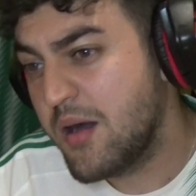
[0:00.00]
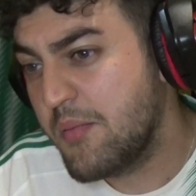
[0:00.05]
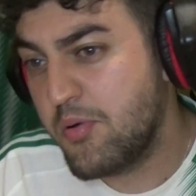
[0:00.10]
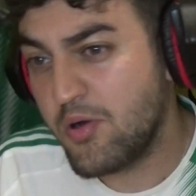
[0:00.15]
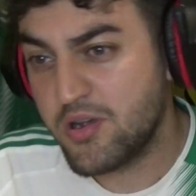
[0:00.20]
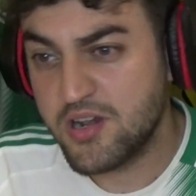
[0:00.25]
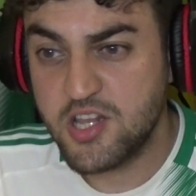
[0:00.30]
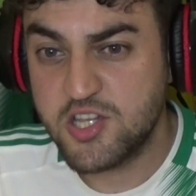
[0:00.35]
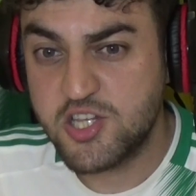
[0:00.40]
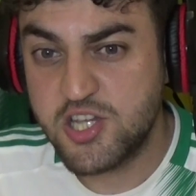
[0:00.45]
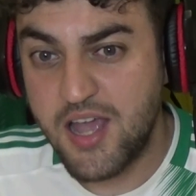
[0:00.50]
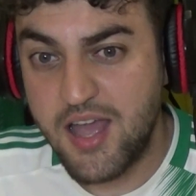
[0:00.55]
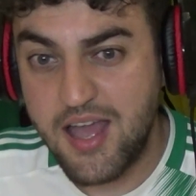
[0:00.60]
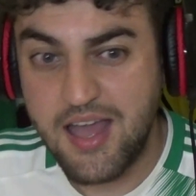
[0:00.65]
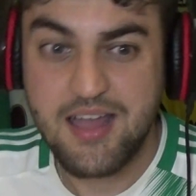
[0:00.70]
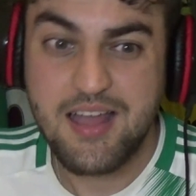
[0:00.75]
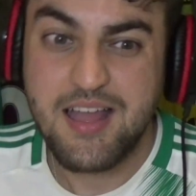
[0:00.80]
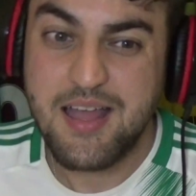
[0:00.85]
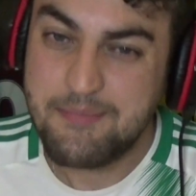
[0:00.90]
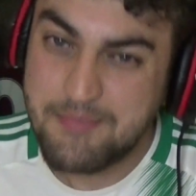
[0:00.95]

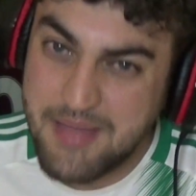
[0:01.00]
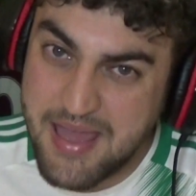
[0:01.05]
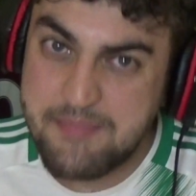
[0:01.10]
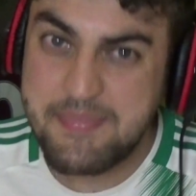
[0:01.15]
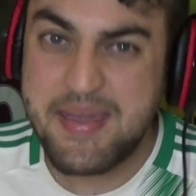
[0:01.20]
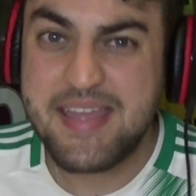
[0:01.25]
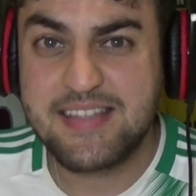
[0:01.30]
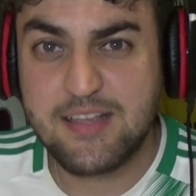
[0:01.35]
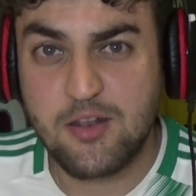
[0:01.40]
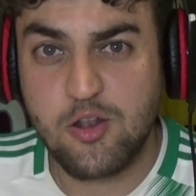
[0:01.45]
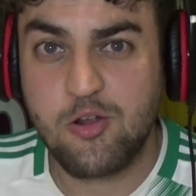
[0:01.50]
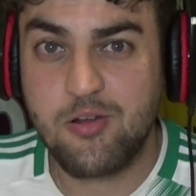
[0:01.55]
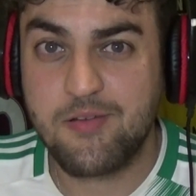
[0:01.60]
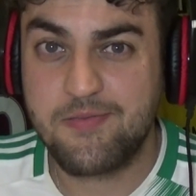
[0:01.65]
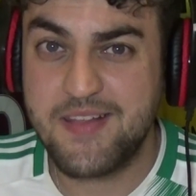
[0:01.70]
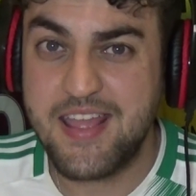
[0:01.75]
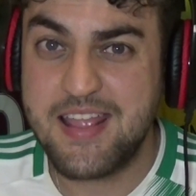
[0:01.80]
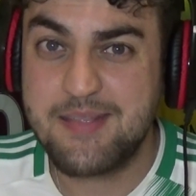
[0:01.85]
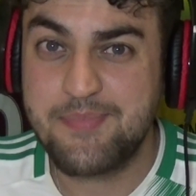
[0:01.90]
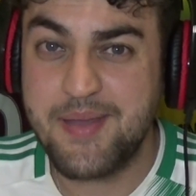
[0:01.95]
Bounedjah, maybe Delort if
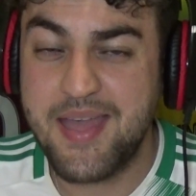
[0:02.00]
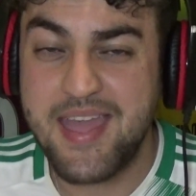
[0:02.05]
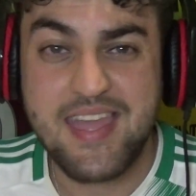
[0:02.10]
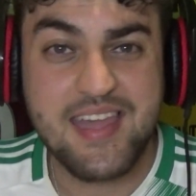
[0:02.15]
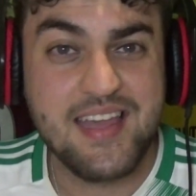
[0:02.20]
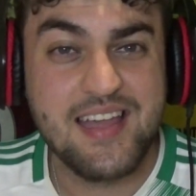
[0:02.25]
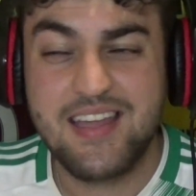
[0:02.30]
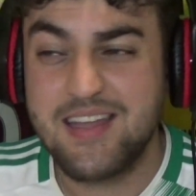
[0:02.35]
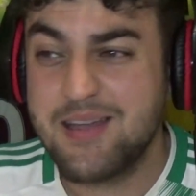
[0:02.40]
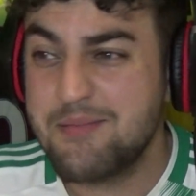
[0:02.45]
need be.